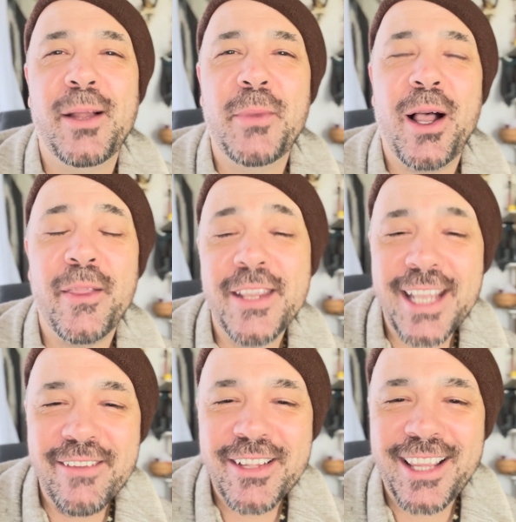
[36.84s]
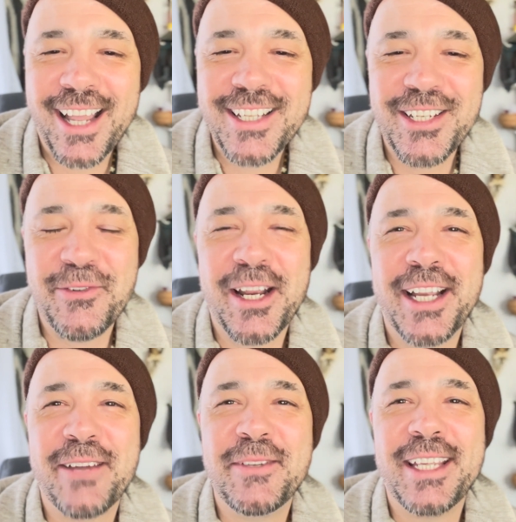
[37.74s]
On the day of the class, you and I
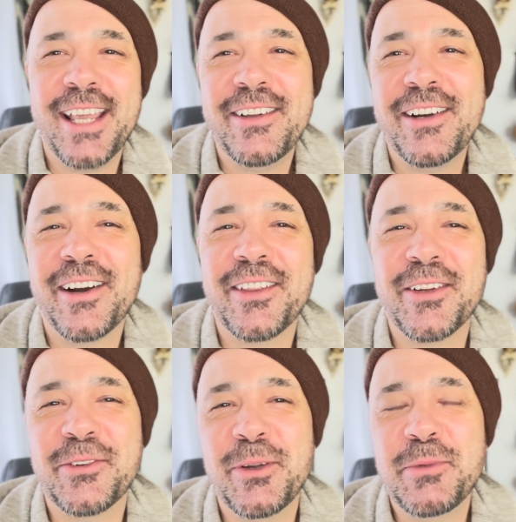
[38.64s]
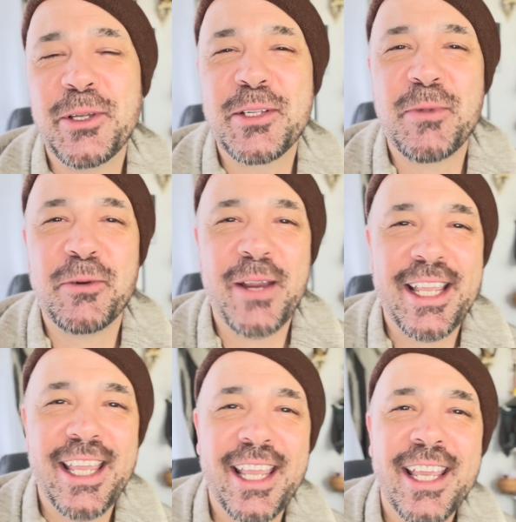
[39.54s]
come together in our little group to explore
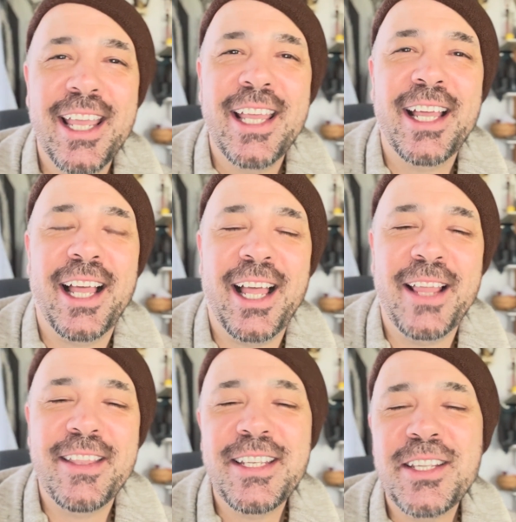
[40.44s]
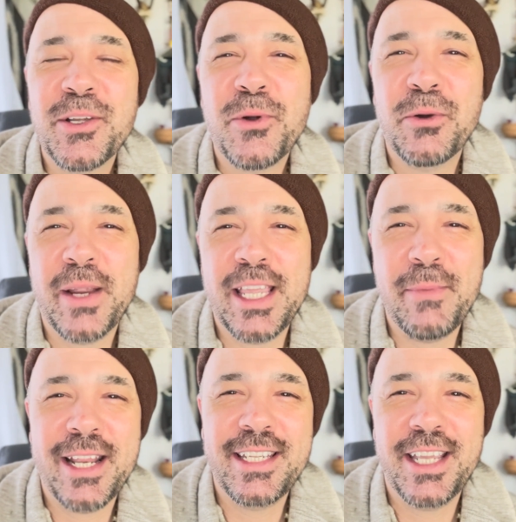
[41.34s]
Reiki. This is the core Reiki
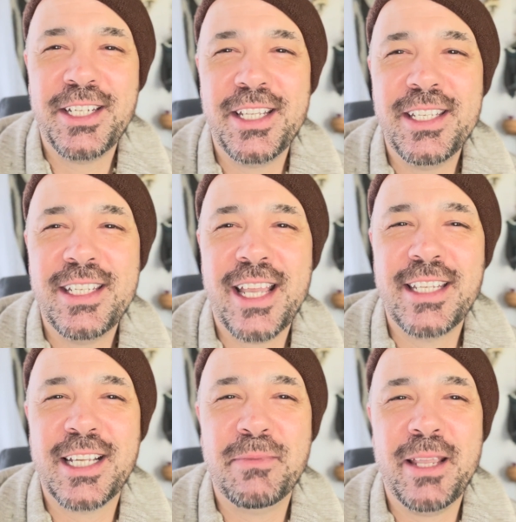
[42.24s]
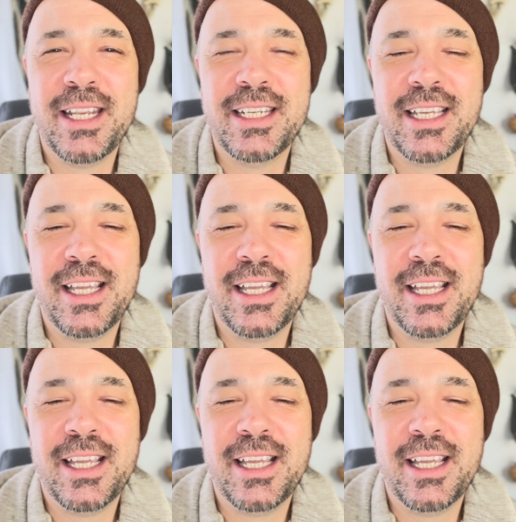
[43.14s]
meditations as explained